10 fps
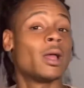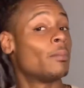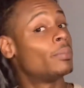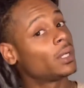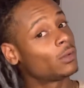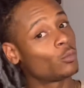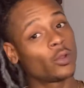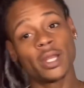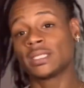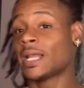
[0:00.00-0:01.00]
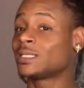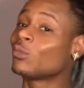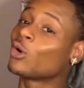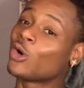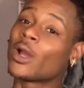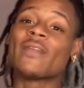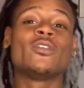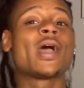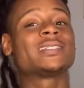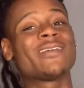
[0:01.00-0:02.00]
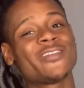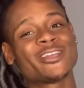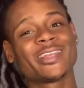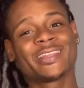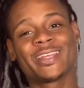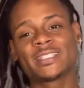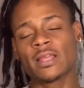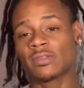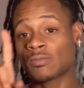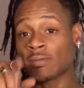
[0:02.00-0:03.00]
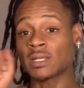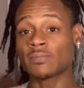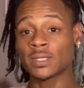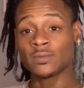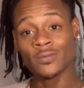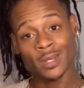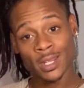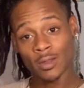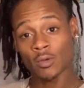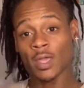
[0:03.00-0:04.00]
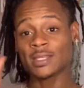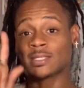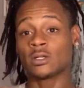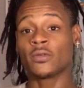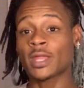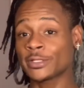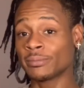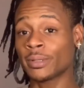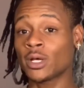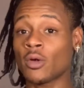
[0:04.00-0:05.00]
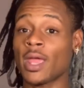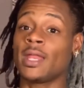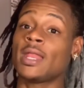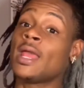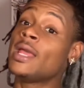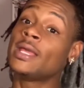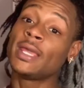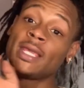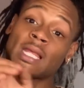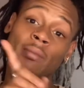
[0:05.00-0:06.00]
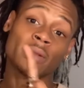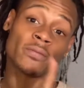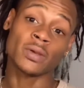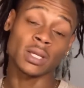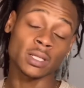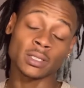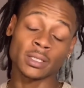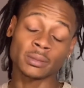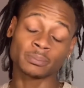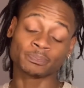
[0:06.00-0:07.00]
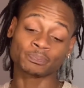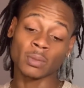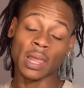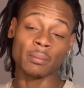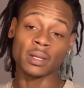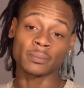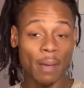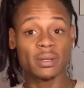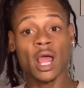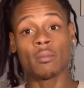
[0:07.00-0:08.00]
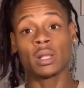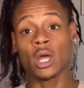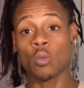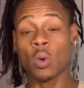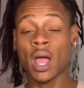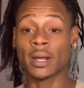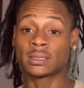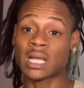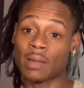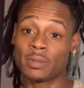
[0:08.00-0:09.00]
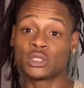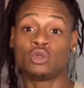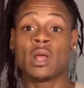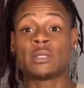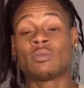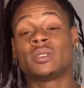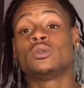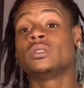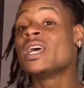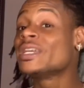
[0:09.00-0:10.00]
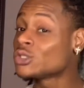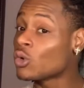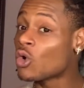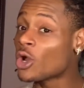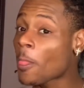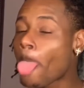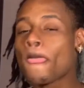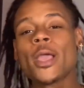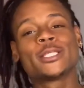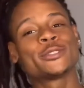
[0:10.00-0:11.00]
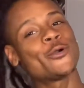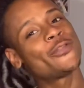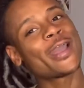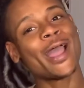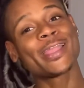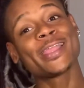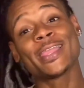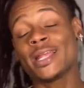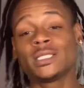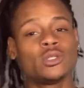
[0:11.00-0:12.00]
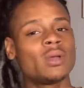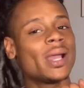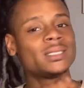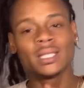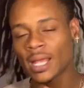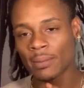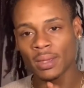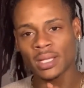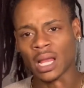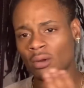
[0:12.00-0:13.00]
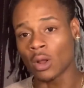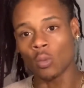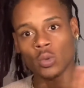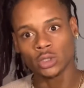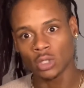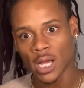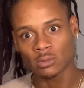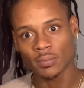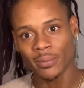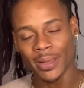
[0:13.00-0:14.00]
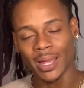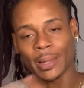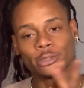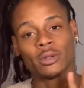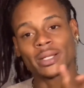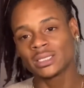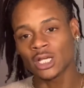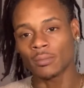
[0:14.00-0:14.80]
But we'll get into that tomorrow. If you guys like videos like this, thumbs up this video, hit the notification bell, and hit that motherfucking um, like button. Comment down below what kind of topics you guys want me to touch on so that I can get into you guys' gig because I don't know what you guys want me to make unless you guys tell